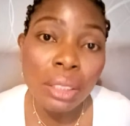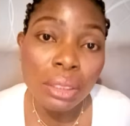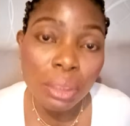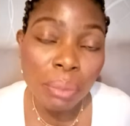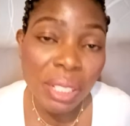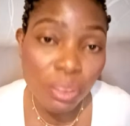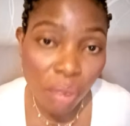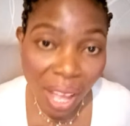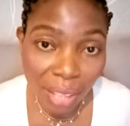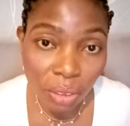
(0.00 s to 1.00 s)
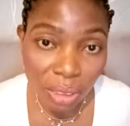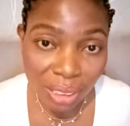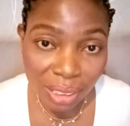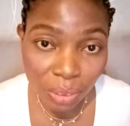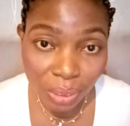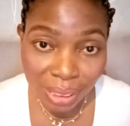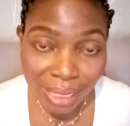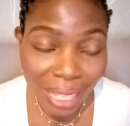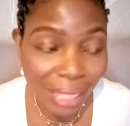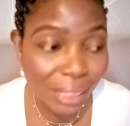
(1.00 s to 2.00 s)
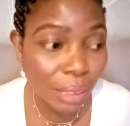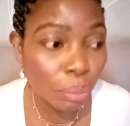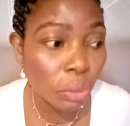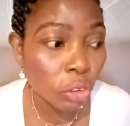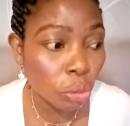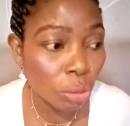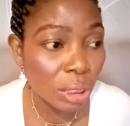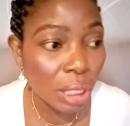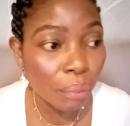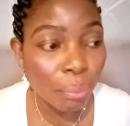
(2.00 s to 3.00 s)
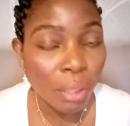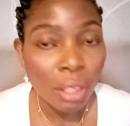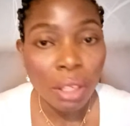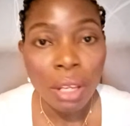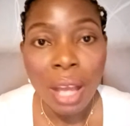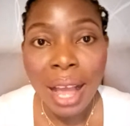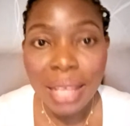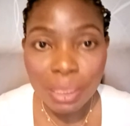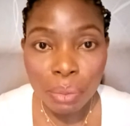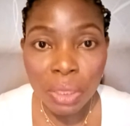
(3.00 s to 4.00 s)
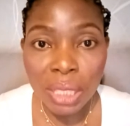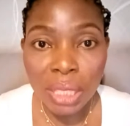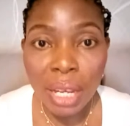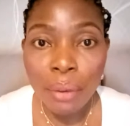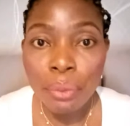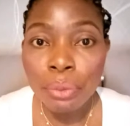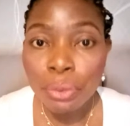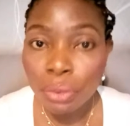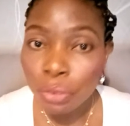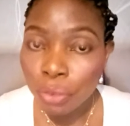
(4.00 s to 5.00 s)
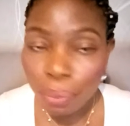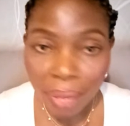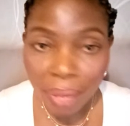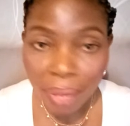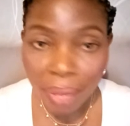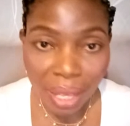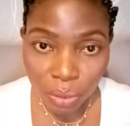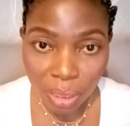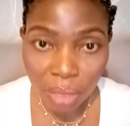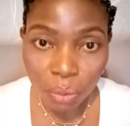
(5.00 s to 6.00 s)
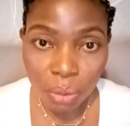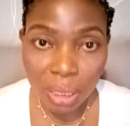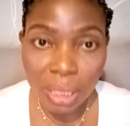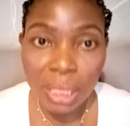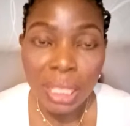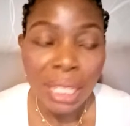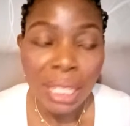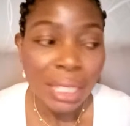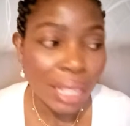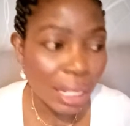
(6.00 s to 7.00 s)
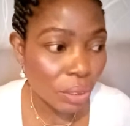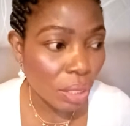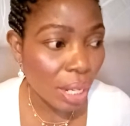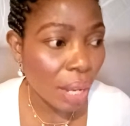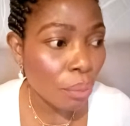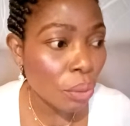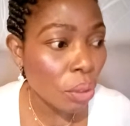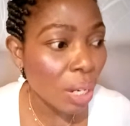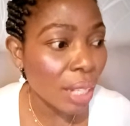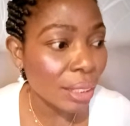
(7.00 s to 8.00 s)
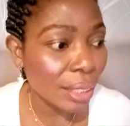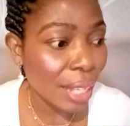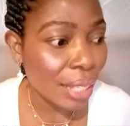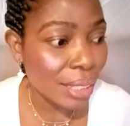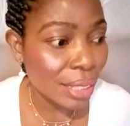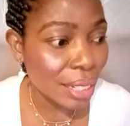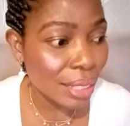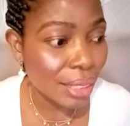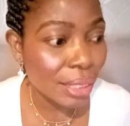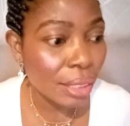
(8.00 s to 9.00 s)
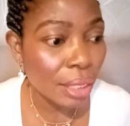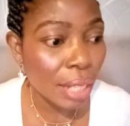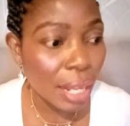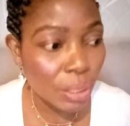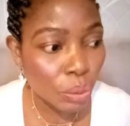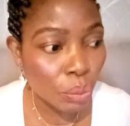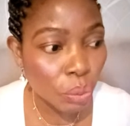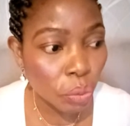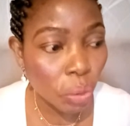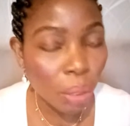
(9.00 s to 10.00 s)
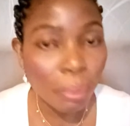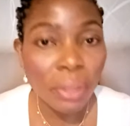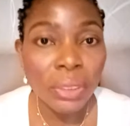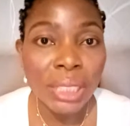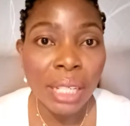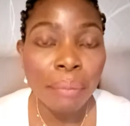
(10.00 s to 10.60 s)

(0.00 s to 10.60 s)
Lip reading: sometimes for adults they notice on late, but children, as a mother, you feel pay attention now. Okay, that disorder we call on dyslexia. Last week we talk about